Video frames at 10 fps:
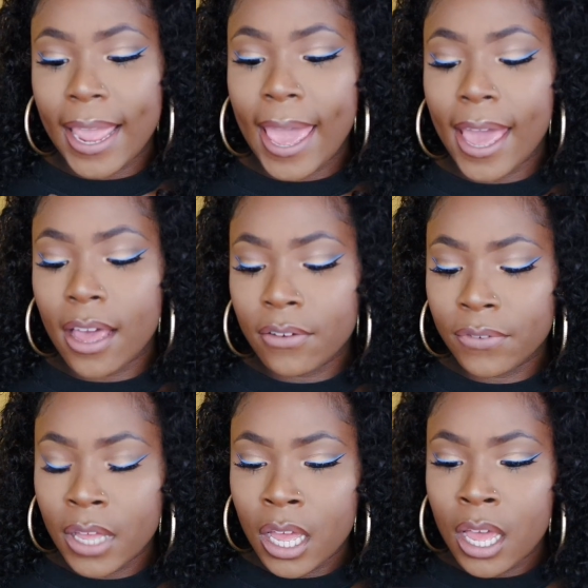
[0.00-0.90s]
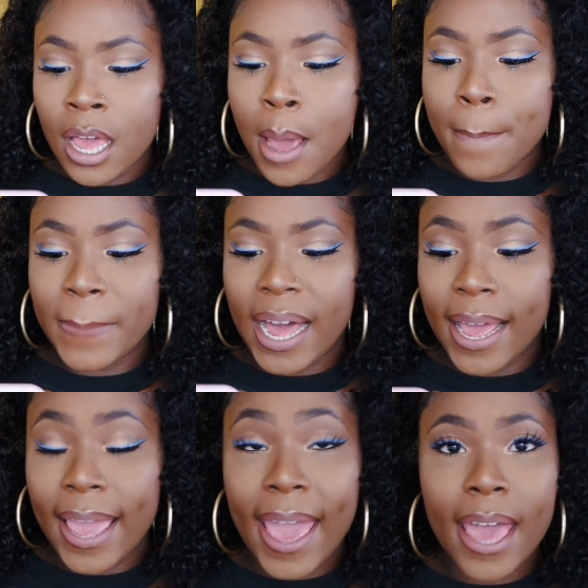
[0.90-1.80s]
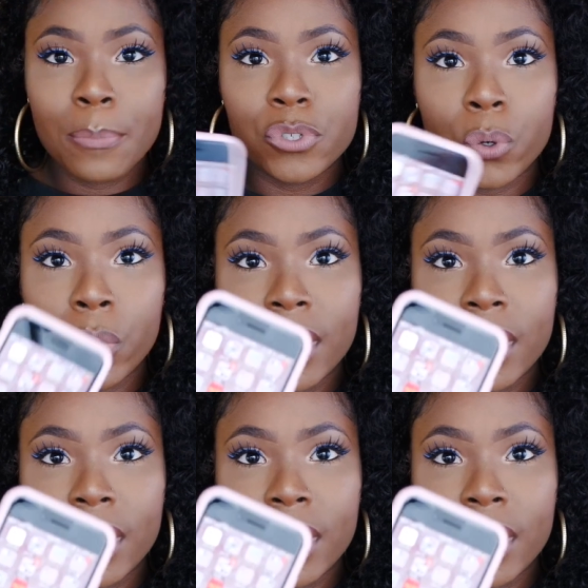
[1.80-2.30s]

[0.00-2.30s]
I have my apps